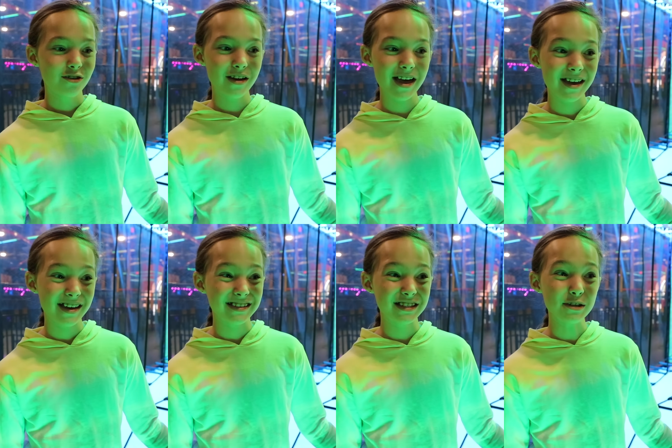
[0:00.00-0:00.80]

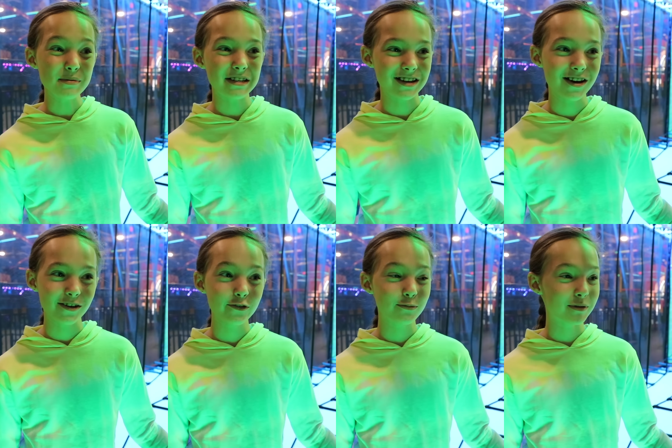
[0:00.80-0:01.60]
Okay, it's gonna be
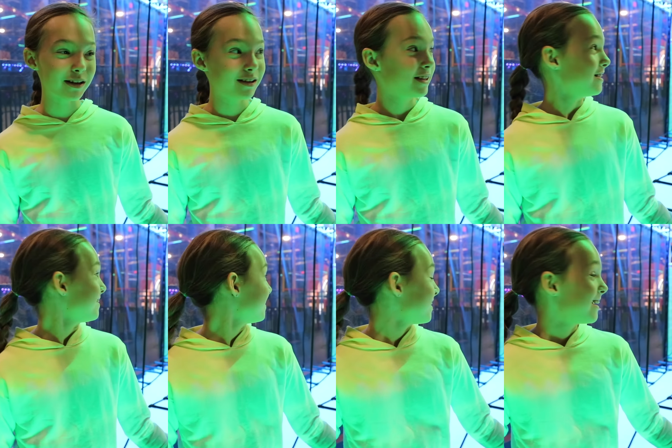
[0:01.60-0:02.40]
tough, but
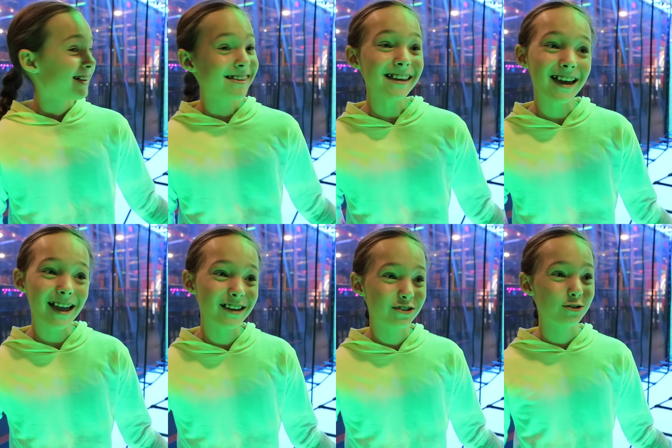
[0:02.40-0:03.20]
I think I
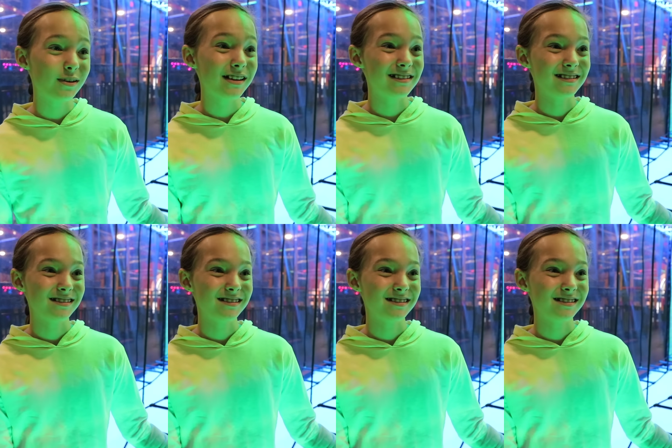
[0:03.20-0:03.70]
can do it.